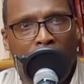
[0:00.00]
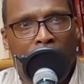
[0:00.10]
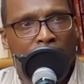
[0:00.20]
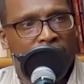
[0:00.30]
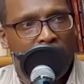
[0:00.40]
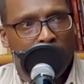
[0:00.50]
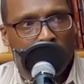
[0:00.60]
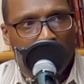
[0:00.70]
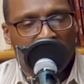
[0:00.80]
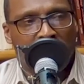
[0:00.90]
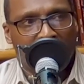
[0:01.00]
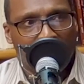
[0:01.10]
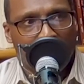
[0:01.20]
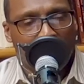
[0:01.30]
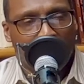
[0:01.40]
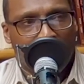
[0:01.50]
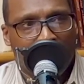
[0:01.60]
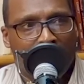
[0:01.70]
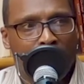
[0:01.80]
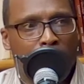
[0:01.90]
And the fear grips me
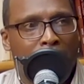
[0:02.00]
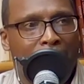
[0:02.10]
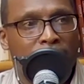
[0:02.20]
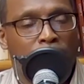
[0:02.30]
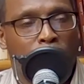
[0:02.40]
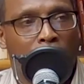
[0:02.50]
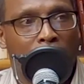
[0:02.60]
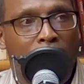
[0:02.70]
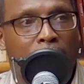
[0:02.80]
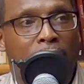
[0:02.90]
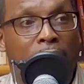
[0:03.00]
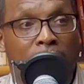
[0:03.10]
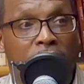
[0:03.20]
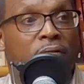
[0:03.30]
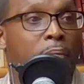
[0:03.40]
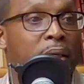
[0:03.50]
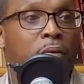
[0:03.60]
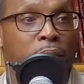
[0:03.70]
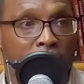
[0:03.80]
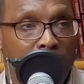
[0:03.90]
and I go back to what is
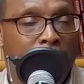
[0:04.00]
familiar.